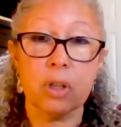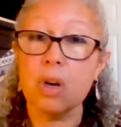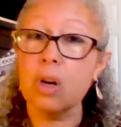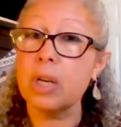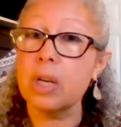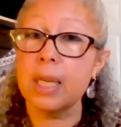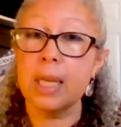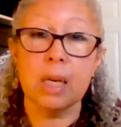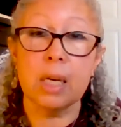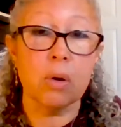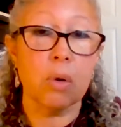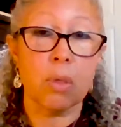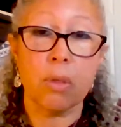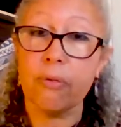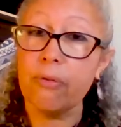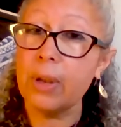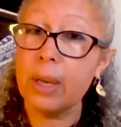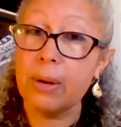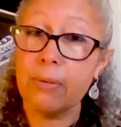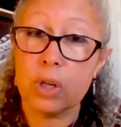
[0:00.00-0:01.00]
cookie or the
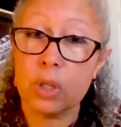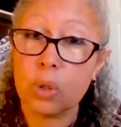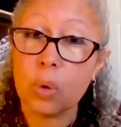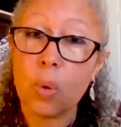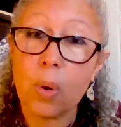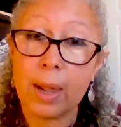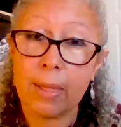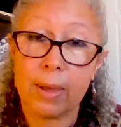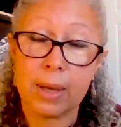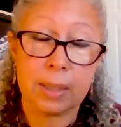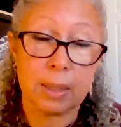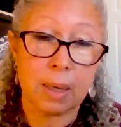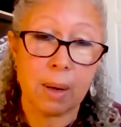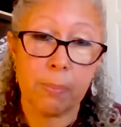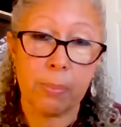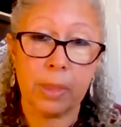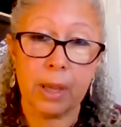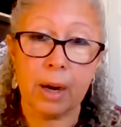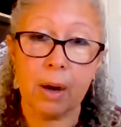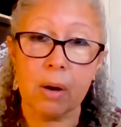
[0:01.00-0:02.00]
favorite toy that's
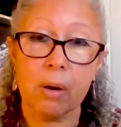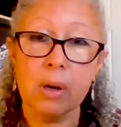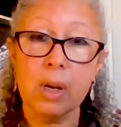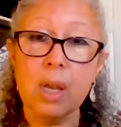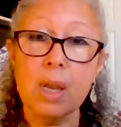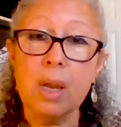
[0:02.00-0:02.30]
up there.